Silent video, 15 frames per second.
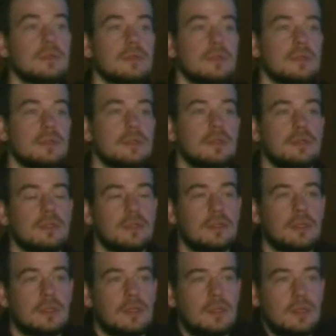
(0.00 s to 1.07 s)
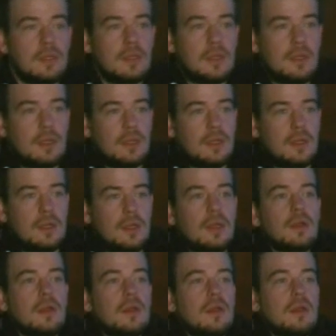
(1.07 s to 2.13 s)
Before you begin a physical attack,
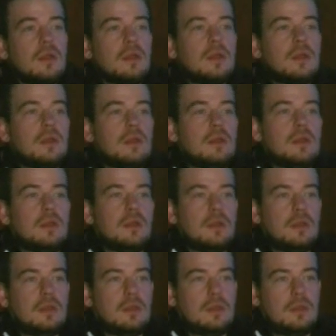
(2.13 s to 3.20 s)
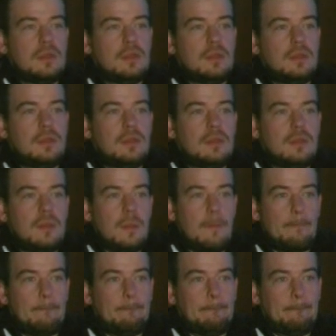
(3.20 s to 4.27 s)
what kind of information do you disclose
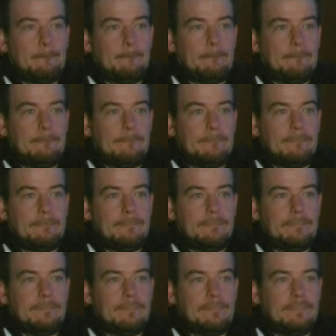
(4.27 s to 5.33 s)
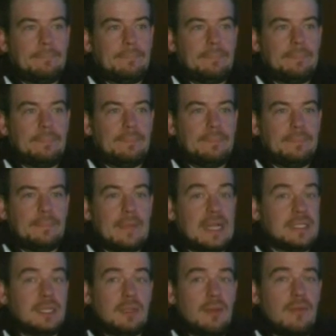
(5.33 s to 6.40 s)
about what you'll be doing to the client?
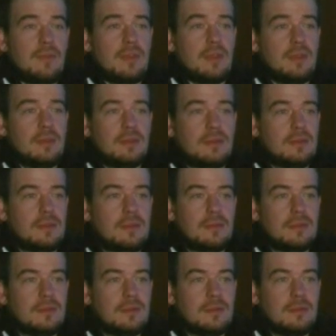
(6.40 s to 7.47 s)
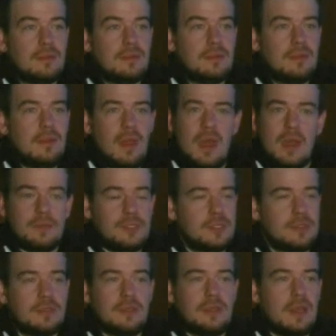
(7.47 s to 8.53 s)
I tell them everything. Okay.
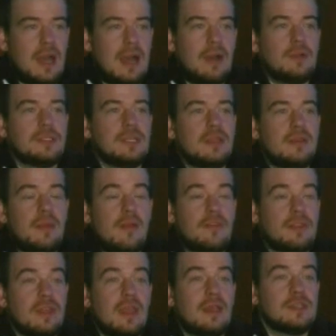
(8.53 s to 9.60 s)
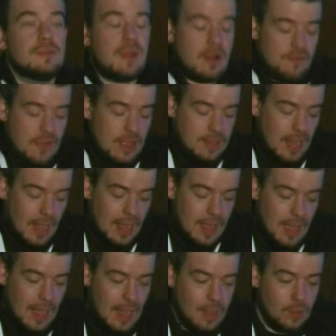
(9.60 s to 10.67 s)
Absolutely. I will tell them everything. As a matter of fact,
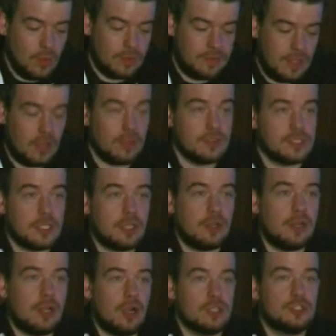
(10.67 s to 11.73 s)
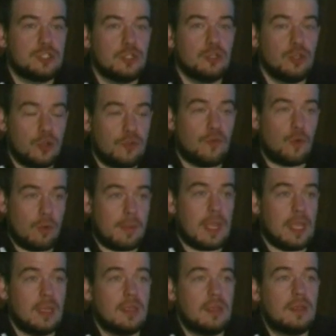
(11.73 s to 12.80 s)
I, I will tell the security guards to look for me.